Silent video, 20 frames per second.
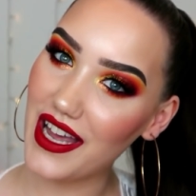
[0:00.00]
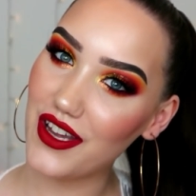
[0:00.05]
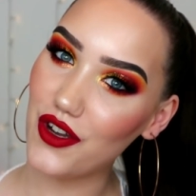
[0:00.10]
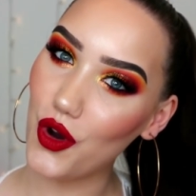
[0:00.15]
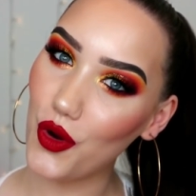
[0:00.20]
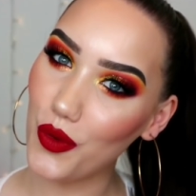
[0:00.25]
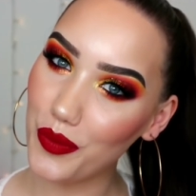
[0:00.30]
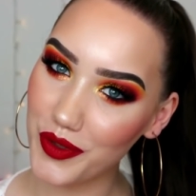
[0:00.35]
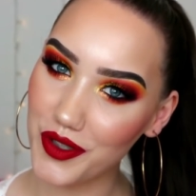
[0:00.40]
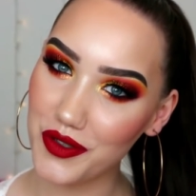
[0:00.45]
I
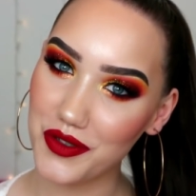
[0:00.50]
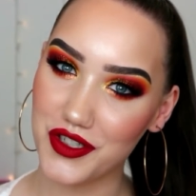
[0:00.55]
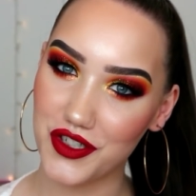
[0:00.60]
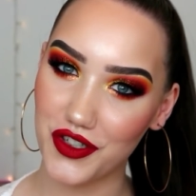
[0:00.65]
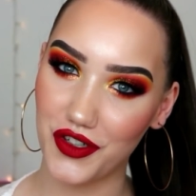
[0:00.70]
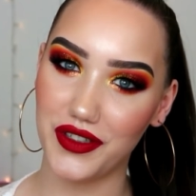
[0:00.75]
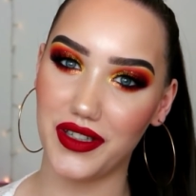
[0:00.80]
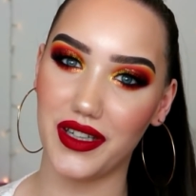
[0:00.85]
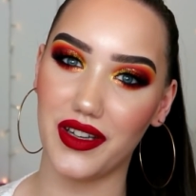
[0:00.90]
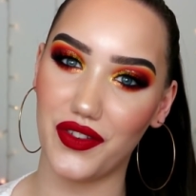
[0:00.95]
hope you
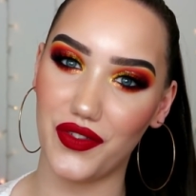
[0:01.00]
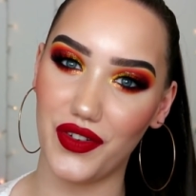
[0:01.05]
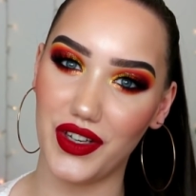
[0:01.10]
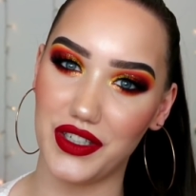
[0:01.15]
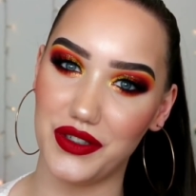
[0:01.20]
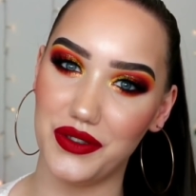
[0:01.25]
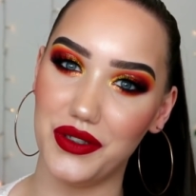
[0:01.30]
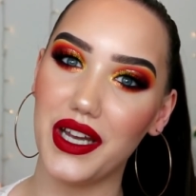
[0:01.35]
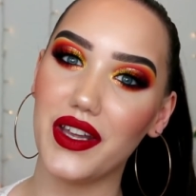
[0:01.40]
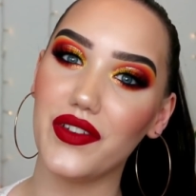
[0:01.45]
enjoyed this
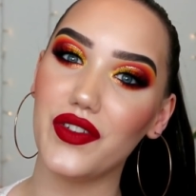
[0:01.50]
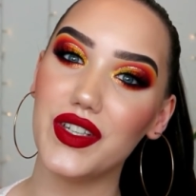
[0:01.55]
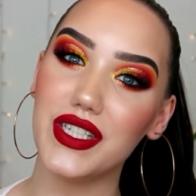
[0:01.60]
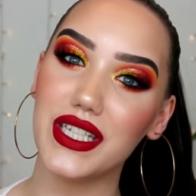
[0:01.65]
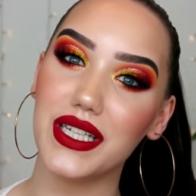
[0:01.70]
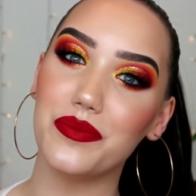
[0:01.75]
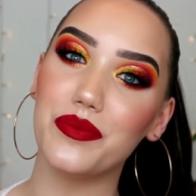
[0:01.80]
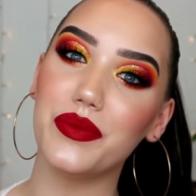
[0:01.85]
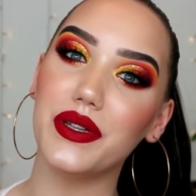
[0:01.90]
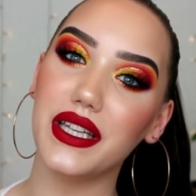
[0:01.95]
video. If you
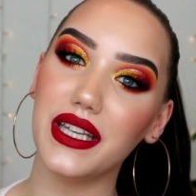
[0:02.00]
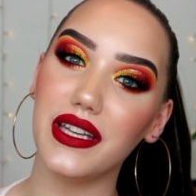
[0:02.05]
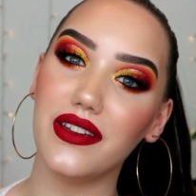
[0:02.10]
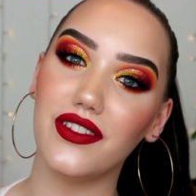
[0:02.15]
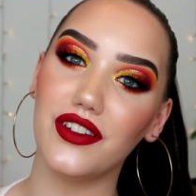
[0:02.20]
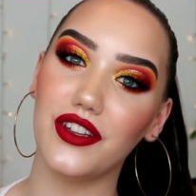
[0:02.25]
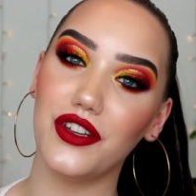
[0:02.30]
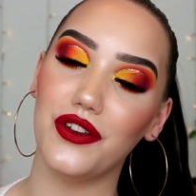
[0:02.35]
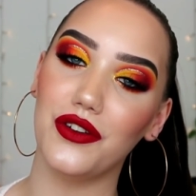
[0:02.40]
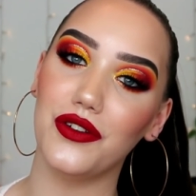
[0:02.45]
did,
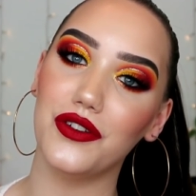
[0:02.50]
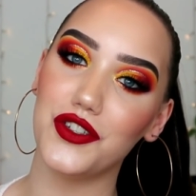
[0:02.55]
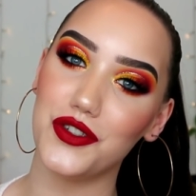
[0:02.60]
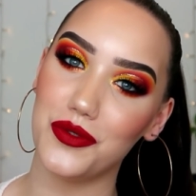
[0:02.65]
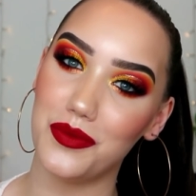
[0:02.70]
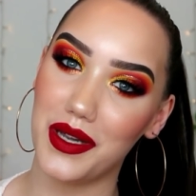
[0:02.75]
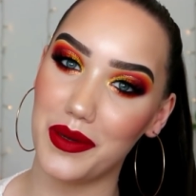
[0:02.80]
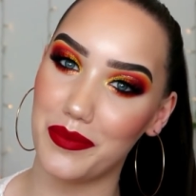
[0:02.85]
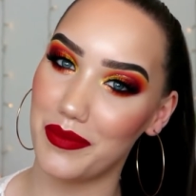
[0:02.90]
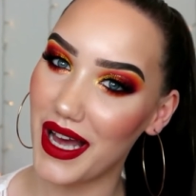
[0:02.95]
please
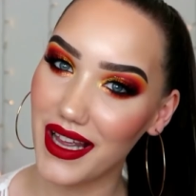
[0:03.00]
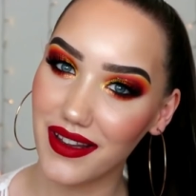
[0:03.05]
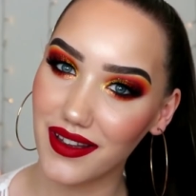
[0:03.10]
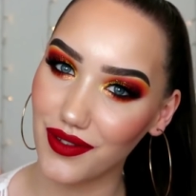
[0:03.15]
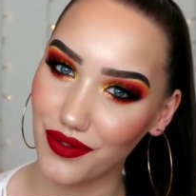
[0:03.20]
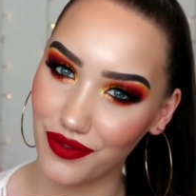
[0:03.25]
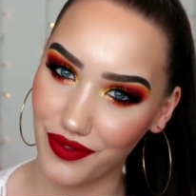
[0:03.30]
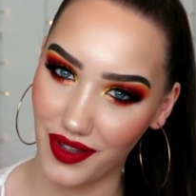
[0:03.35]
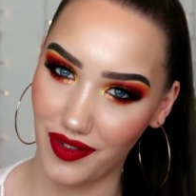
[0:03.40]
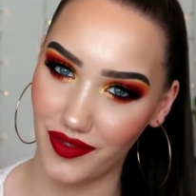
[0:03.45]
do me a
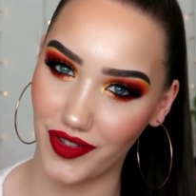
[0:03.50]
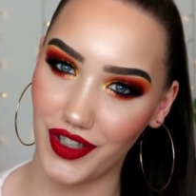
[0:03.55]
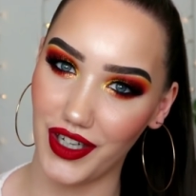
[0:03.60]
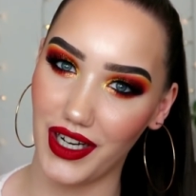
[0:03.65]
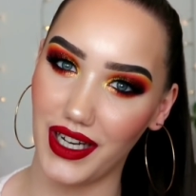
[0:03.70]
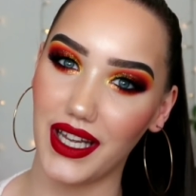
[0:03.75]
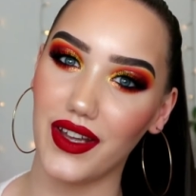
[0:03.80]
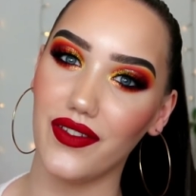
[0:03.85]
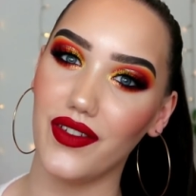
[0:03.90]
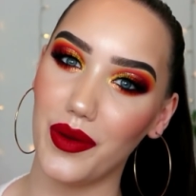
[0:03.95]
massive favour
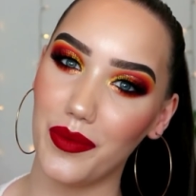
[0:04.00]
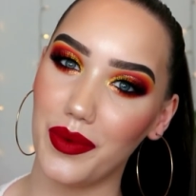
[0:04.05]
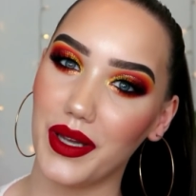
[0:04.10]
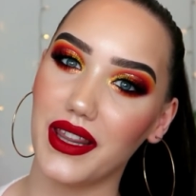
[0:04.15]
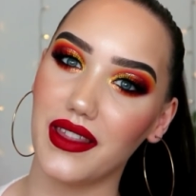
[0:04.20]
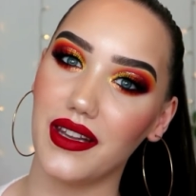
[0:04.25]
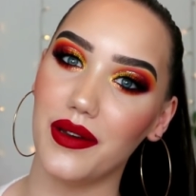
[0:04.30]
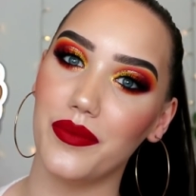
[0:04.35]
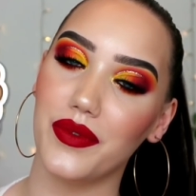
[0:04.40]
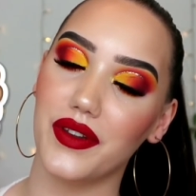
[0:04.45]
and give it a
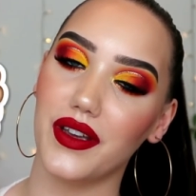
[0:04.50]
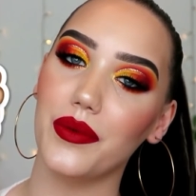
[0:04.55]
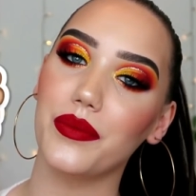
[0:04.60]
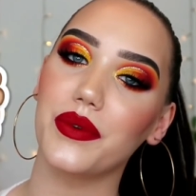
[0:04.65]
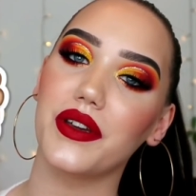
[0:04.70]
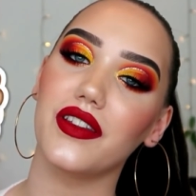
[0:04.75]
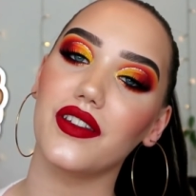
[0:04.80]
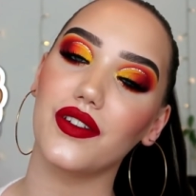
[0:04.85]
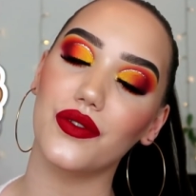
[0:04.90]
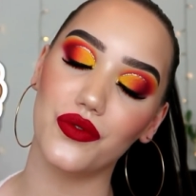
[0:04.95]
big thumbs
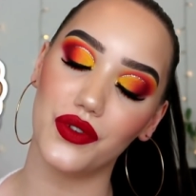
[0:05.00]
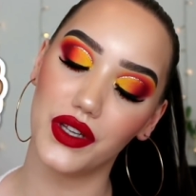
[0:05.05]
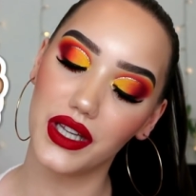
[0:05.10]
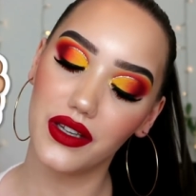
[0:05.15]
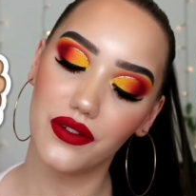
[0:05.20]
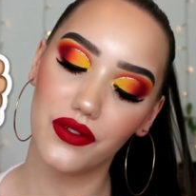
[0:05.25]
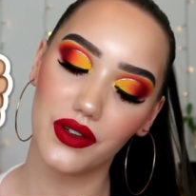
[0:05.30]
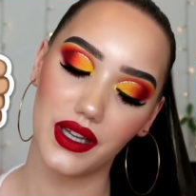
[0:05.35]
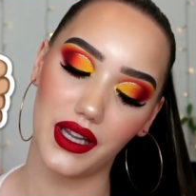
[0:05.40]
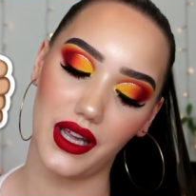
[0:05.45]
up, because it
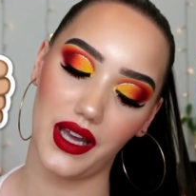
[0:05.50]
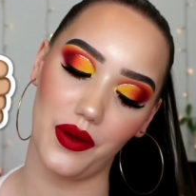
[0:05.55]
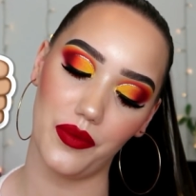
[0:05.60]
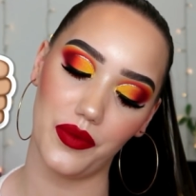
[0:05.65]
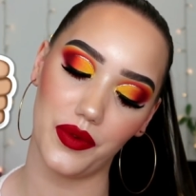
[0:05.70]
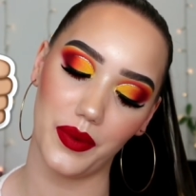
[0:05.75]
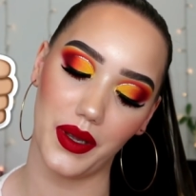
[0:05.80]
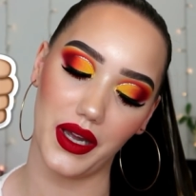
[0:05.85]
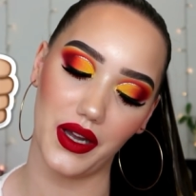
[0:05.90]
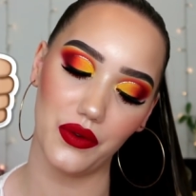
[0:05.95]
really, really
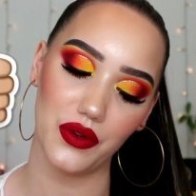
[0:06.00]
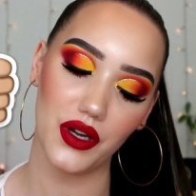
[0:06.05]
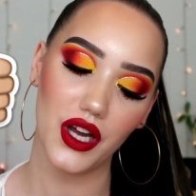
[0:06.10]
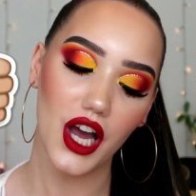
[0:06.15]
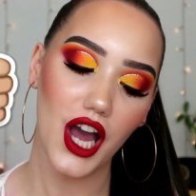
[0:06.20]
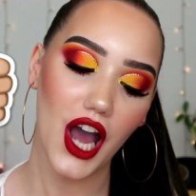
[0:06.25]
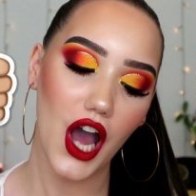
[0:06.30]
helps me out.